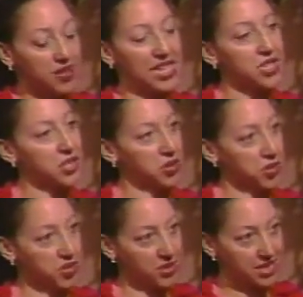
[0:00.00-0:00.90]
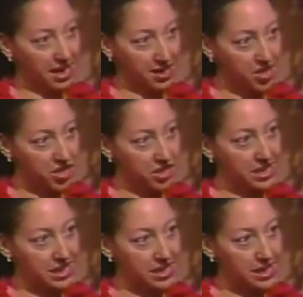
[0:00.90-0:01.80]
that two or three seconds you
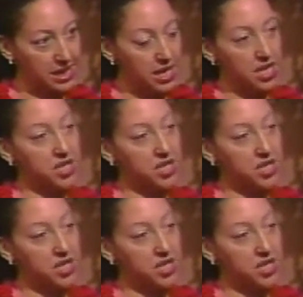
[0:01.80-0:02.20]
need,